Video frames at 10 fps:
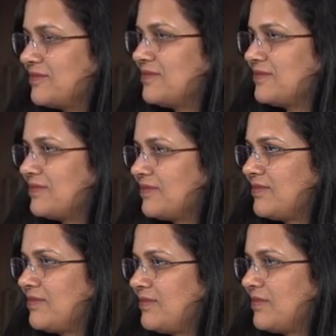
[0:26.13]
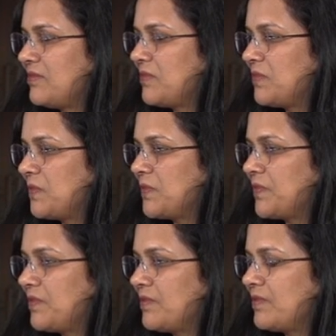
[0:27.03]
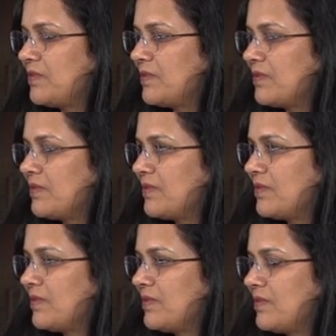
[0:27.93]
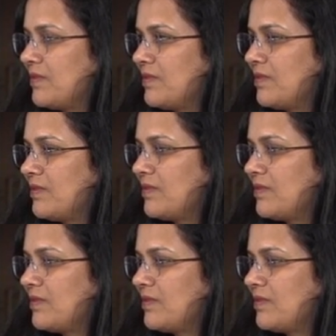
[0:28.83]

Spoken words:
[no speech]